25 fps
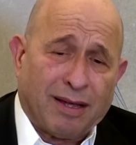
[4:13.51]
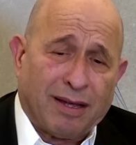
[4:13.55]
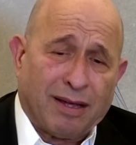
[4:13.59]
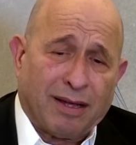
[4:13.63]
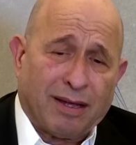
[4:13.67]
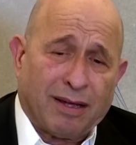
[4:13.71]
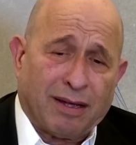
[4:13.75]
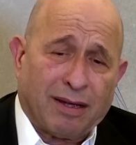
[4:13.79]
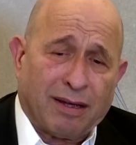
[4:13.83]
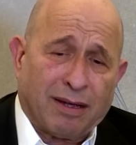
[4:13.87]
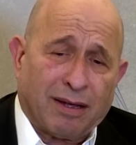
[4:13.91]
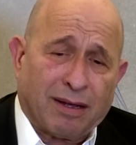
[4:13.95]

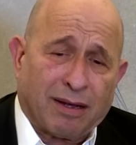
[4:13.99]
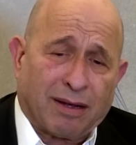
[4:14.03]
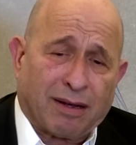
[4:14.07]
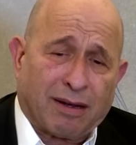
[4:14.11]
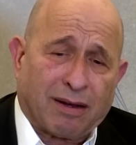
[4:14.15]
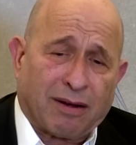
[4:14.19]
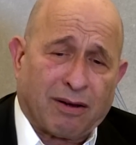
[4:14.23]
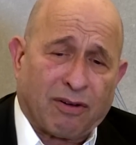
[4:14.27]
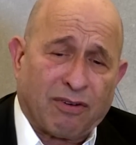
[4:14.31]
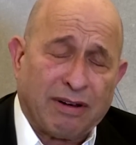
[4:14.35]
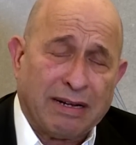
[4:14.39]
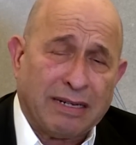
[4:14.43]

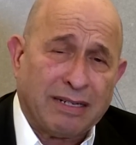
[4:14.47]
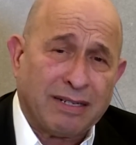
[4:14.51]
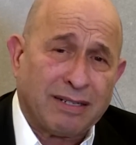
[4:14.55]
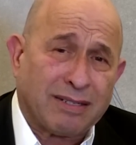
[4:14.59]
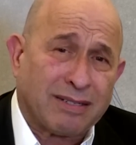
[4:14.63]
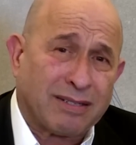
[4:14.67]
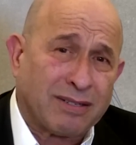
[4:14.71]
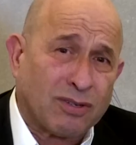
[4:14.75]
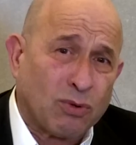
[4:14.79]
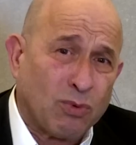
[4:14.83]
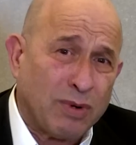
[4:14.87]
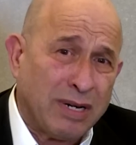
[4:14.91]
Credit
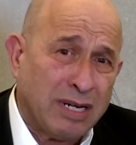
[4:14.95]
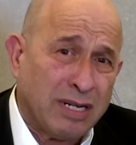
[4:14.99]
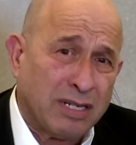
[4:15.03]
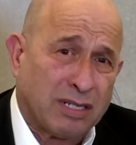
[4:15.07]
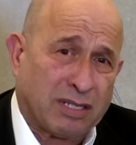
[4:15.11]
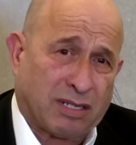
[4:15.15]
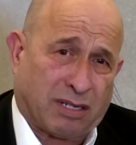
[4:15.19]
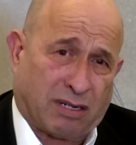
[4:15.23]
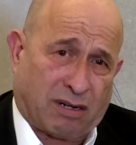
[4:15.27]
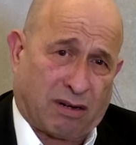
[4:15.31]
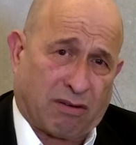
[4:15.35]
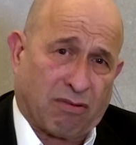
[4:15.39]

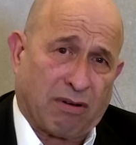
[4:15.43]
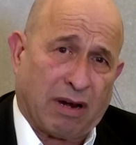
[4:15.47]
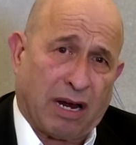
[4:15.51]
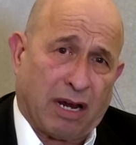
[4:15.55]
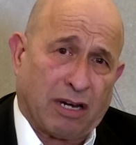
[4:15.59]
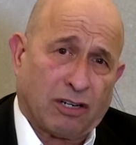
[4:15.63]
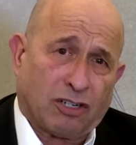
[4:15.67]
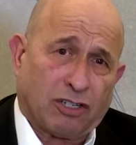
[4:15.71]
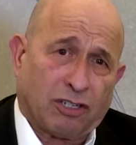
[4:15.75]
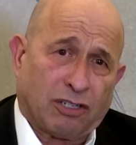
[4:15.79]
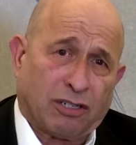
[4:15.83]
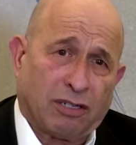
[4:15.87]
Suisse
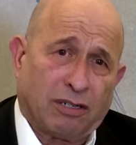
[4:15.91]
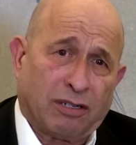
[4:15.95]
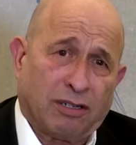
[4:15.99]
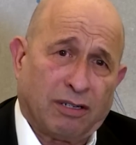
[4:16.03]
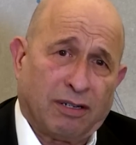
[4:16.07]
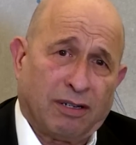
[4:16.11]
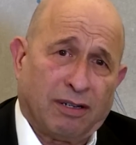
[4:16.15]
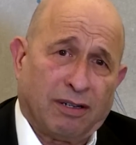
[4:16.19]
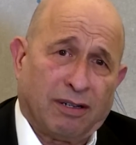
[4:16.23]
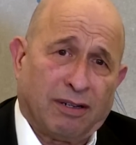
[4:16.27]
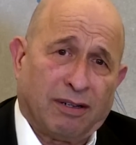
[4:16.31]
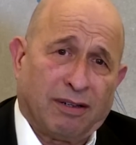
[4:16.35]
crashed.
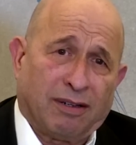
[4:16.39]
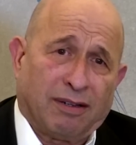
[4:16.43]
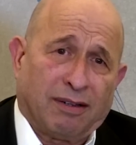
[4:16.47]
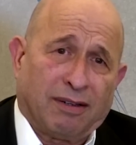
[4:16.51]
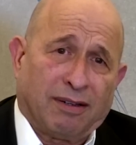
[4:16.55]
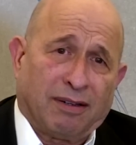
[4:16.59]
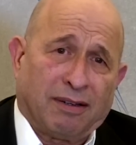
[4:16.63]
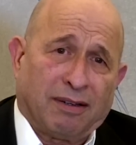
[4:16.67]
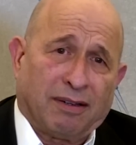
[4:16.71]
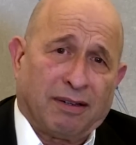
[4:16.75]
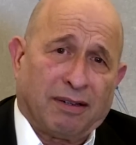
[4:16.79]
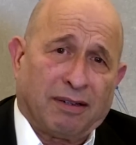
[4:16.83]

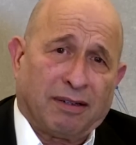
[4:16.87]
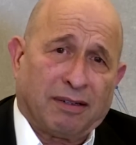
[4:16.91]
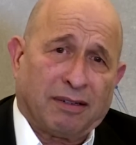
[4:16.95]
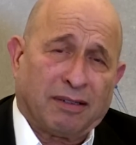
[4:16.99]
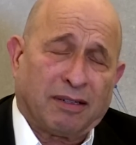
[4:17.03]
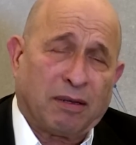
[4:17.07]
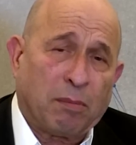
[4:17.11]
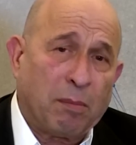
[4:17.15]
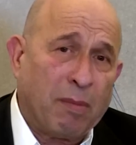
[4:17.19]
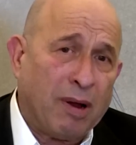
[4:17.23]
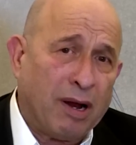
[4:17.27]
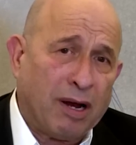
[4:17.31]

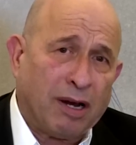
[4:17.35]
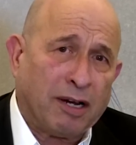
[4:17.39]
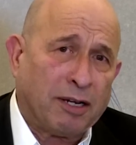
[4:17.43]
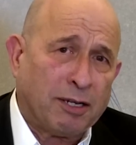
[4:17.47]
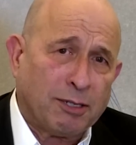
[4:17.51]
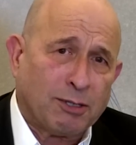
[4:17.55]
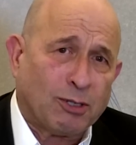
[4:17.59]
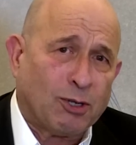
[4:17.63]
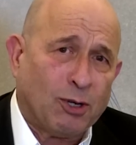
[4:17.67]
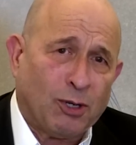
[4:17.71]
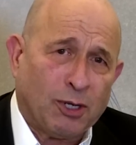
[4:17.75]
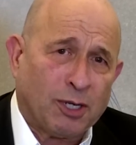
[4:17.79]
The market
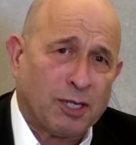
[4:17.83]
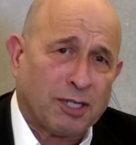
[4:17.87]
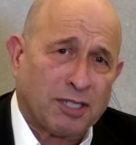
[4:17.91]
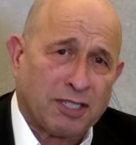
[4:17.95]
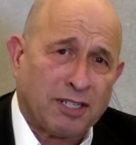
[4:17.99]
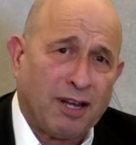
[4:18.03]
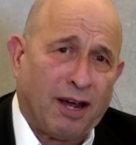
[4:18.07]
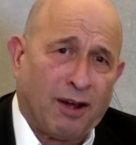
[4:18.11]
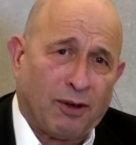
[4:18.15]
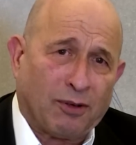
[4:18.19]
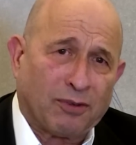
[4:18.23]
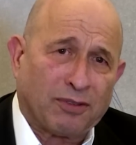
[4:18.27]
is going
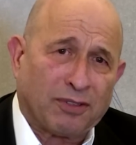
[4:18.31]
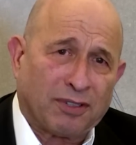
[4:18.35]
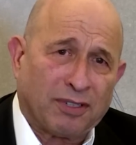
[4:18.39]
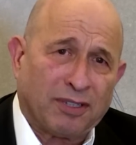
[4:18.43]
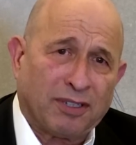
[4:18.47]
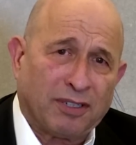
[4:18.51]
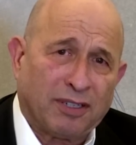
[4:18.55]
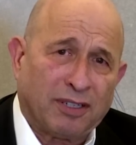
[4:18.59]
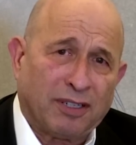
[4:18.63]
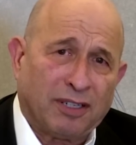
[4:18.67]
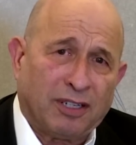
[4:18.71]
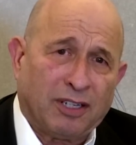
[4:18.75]
south.
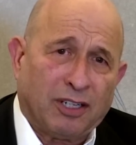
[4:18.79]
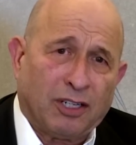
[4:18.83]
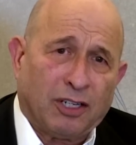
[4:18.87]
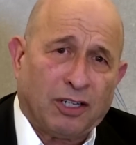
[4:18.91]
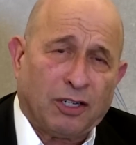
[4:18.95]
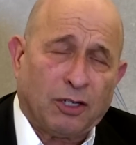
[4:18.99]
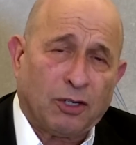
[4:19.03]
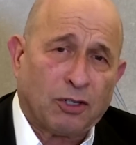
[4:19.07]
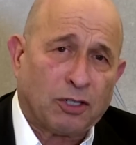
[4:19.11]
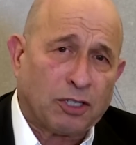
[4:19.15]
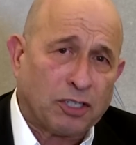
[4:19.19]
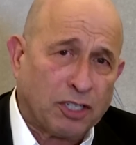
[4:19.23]

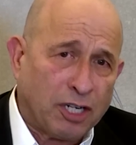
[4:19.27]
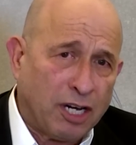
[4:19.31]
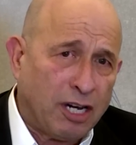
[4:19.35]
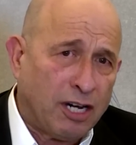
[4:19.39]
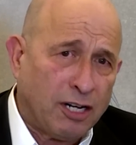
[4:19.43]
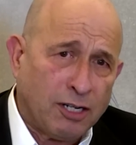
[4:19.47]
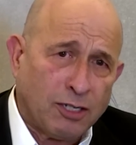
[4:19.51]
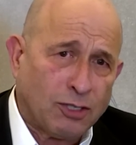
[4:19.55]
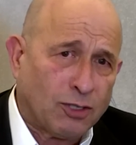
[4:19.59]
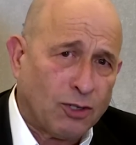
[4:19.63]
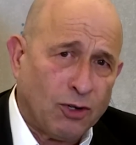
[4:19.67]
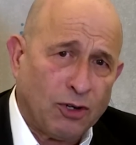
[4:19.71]
Your share
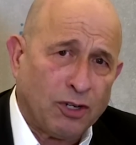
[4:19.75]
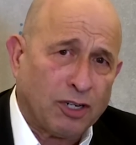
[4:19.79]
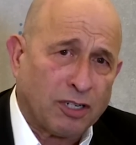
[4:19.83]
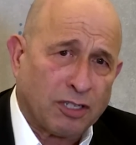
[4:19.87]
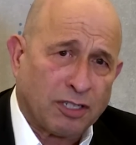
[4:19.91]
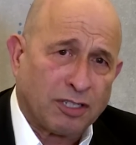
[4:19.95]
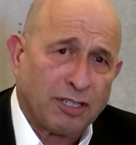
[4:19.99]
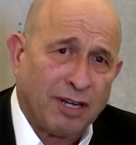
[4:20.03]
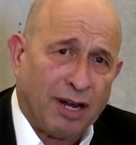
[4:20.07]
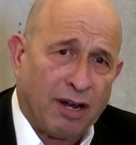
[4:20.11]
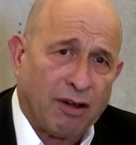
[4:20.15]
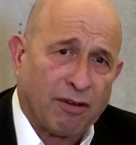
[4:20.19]
is going
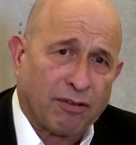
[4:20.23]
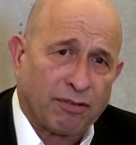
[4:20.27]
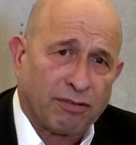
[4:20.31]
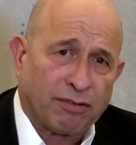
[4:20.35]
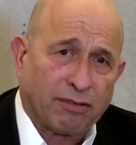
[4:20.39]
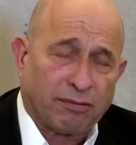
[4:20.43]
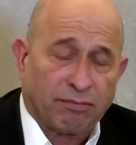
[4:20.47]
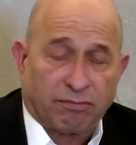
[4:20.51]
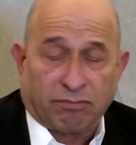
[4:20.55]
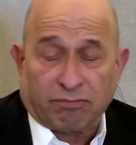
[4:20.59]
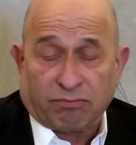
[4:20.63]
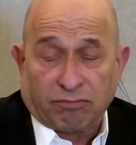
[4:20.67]
south,
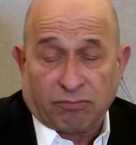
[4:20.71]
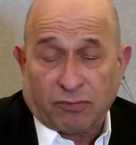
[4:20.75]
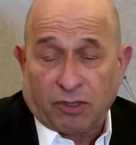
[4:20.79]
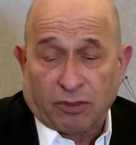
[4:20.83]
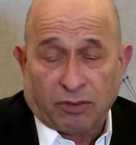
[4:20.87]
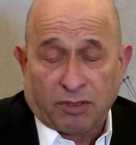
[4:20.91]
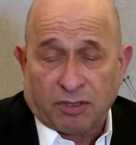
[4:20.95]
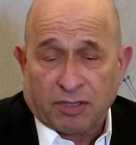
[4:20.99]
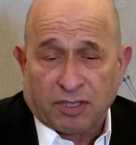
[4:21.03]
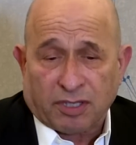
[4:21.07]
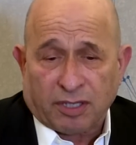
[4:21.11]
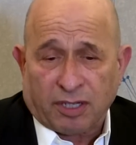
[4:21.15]
and not
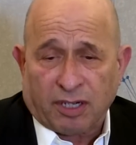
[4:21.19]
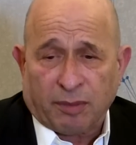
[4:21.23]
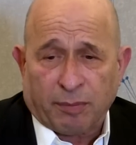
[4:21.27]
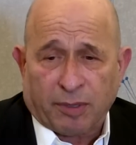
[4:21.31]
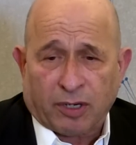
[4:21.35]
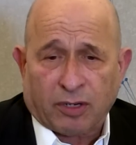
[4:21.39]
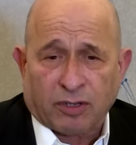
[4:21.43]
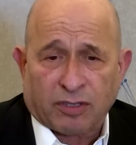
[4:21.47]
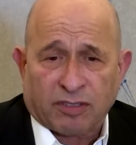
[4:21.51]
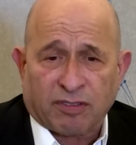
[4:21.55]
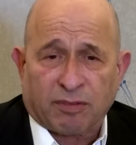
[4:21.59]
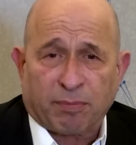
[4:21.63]
necessarily
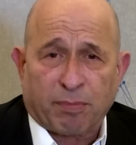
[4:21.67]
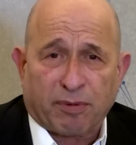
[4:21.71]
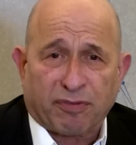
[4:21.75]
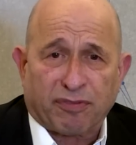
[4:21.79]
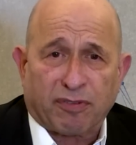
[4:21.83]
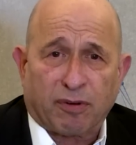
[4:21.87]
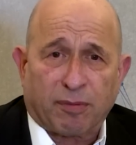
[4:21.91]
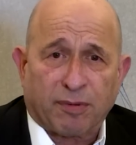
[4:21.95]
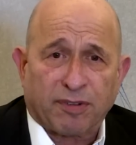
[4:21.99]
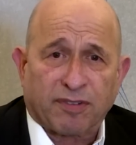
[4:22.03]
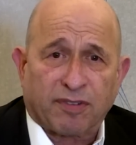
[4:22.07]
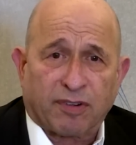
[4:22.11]
because of the
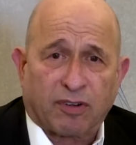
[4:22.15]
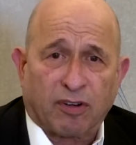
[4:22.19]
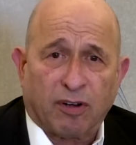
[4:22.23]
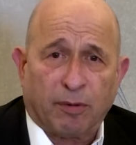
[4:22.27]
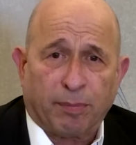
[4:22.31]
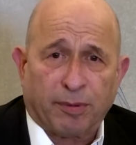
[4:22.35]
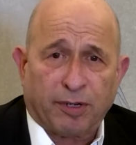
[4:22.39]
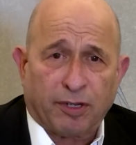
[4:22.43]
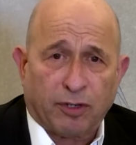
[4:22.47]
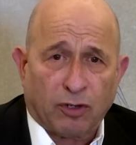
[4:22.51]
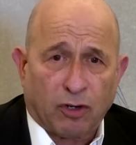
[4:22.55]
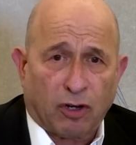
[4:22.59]
performance of the
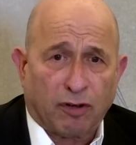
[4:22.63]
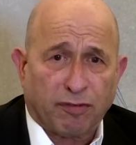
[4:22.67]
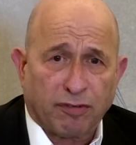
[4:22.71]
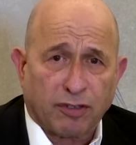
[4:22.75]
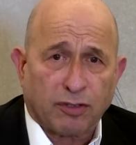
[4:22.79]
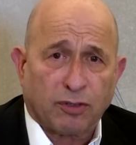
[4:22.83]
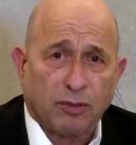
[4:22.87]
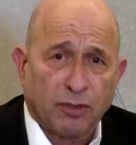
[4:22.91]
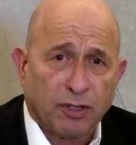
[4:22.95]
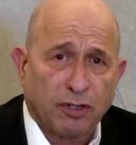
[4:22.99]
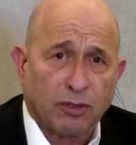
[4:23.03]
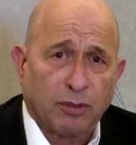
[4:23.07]
company. Yoav is
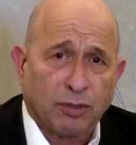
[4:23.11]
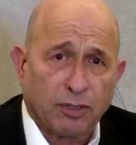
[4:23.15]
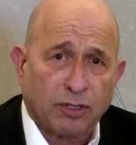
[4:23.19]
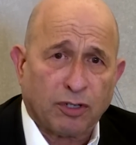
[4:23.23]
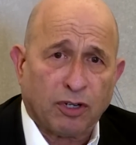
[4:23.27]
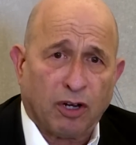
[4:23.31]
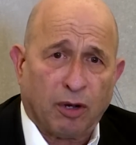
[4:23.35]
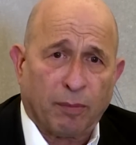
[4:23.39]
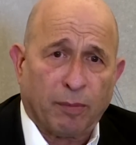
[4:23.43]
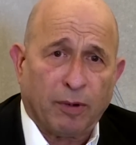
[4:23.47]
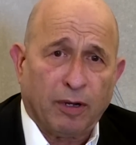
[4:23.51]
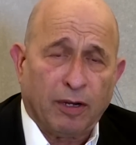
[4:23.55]
doing a good
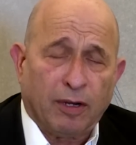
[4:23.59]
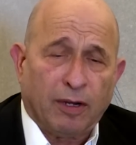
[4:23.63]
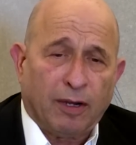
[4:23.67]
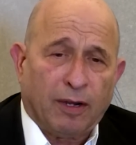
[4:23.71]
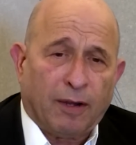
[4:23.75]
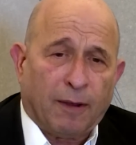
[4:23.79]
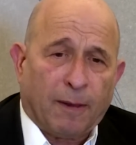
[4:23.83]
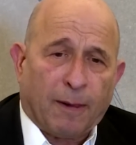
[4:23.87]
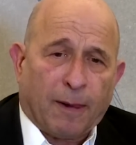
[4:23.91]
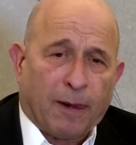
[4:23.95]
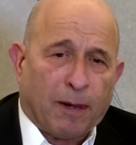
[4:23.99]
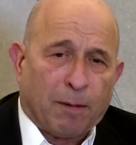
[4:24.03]
job,
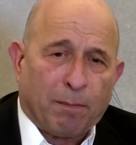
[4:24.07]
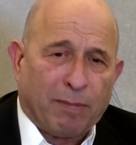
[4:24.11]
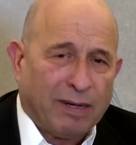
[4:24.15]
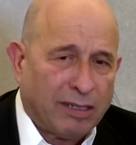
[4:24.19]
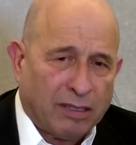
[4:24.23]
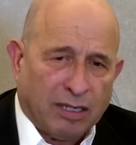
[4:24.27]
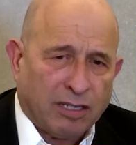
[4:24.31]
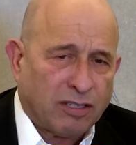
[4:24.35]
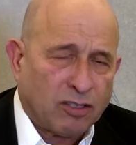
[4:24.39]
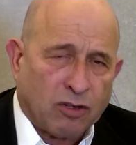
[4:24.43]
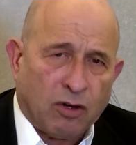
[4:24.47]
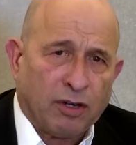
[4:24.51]
but
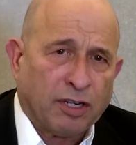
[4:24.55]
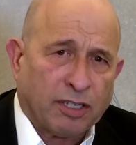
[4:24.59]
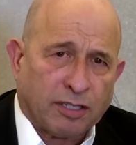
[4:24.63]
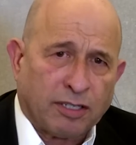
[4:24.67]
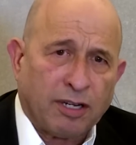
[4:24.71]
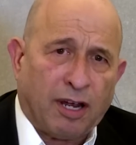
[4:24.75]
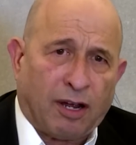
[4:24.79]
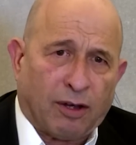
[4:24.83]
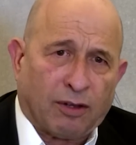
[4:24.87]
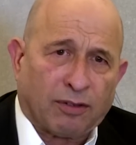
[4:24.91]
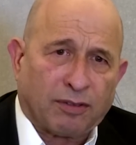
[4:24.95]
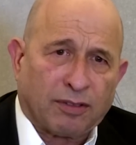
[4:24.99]
it's going
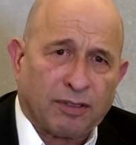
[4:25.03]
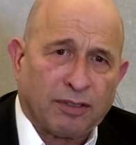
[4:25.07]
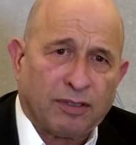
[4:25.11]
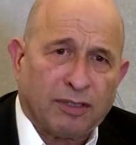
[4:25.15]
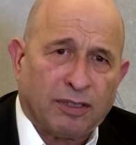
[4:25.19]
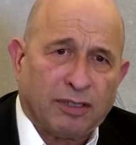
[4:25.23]
south.